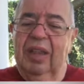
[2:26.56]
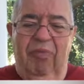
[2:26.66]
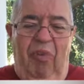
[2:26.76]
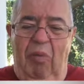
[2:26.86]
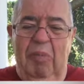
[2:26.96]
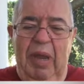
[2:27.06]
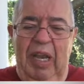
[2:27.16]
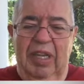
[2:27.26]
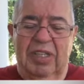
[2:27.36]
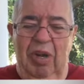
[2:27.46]
formal
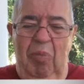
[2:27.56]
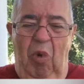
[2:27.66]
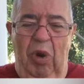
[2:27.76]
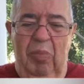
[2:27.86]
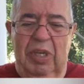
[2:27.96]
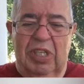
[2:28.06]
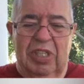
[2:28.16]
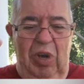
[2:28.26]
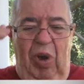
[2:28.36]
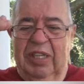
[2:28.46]
meeting is no more than we just
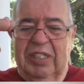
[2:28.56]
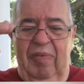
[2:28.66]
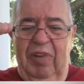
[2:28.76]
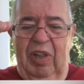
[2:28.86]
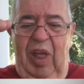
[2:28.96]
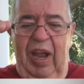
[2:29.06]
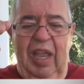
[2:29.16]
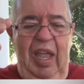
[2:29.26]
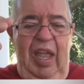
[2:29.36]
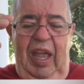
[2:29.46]
start at 7 o'clock.
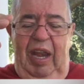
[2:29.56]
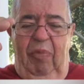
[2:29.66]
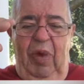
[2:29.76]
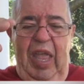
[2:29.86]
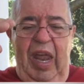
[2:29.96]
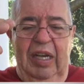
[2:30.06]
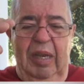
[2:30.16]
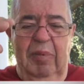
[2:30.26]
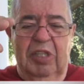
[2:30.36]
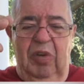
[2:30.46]
And if we got a
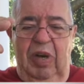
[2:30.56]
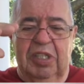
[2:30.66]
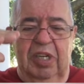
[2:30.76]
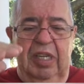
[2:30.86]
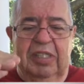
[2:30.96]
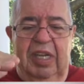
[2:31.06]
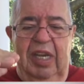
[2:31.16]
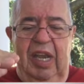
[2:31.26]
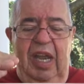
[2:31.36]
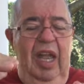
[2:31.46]
demonstration, it's in
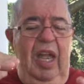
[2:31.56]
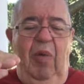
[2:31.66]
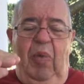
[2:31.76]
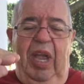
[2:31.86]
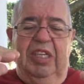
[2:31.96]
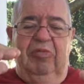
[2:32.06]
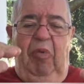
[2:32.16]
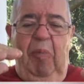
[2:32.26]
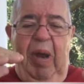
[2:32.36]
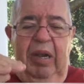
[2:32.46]
there. We got some
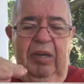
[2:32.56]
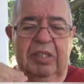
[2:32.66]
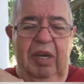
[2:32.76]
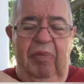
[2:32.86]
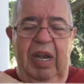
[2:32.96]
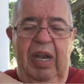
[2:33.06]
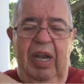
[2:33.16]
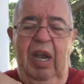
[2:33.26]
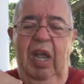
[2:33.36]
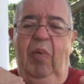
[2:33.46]
reminders that are in
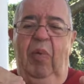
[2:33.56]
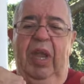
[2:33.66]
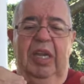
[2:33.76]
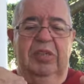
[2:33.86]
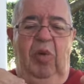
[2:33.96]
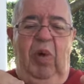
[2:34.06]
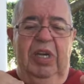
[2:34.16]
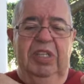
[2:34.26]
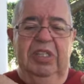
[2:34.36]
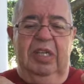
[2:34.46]
there. We got some
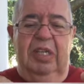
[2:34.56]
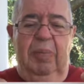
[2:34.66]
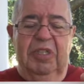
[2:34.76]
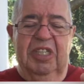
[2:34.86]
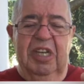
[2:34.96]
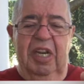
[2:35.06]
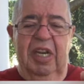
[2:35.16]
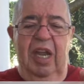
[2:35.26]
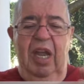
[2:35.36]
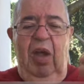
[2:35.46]
questions and tips that's in
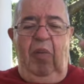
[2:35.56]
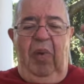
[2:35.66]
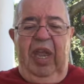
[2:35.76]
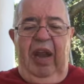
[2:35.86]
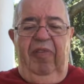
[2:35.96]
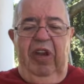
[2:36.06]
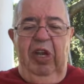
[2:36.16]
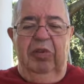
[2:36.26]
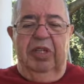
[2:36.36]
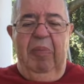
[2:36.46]
there. We got a
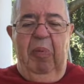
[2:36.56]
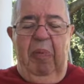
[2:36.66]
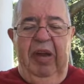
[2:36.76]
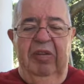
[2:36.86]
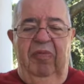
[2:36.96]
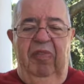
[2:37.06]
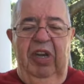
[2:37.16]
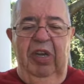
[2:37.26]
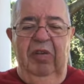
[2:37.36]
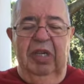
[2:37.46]
videotape about
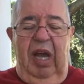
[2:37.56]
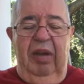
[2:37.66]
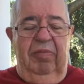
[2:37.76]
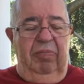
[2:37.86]
video uh,